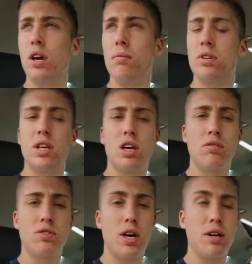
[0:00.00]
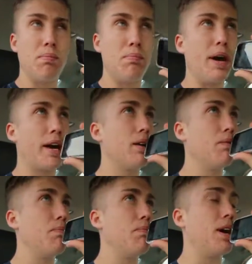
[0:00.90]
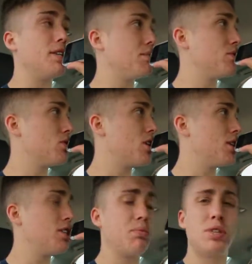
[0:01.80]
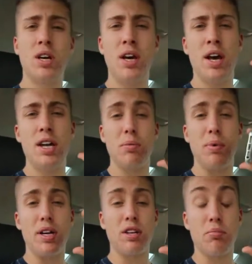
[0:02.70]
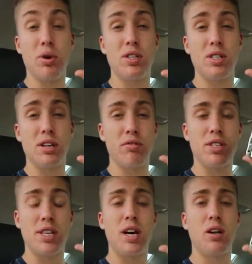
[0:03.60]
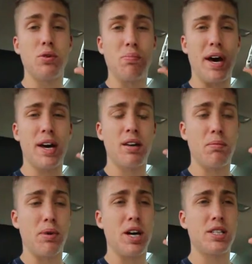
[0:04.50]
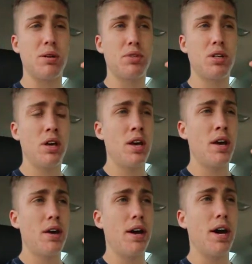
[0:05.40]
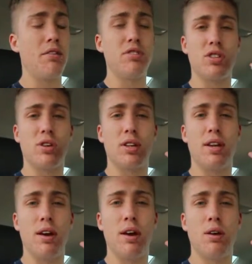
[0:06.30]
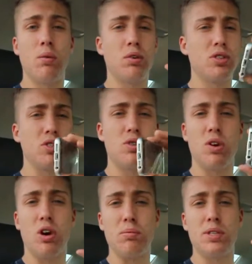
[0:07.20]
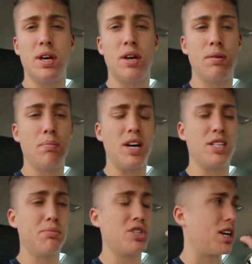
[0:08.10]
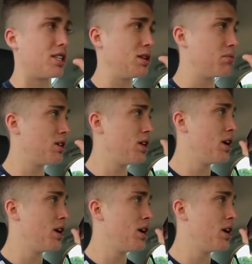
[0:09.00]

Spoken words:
thinking of training back and biceps or triceps, depending if Percy's there. If he's there, I'll do back and biceps. If he's not there, we'll just do an arms day, biceps, triceps.